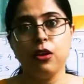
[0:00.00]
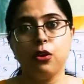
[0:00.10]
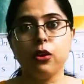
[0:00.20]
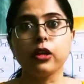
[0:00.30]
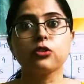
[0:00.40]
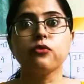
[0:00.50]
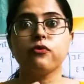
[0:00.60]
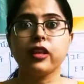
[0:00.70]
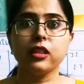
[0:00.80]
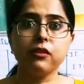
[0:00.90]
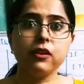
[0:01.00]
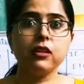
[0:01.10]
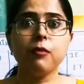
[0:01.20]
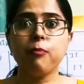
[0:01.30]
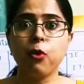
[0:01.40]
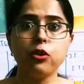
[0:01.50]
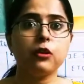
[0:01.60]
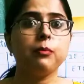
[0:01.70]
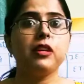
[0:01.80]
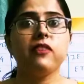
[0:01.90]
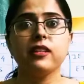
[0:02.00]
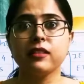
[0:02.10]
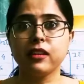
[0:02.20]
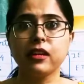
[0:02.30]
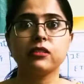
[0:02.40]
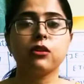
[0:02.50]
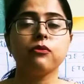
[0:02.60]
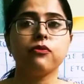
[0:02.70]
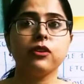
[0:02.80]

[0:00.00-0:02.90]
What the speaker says: Okay, so whenever the port B when set as when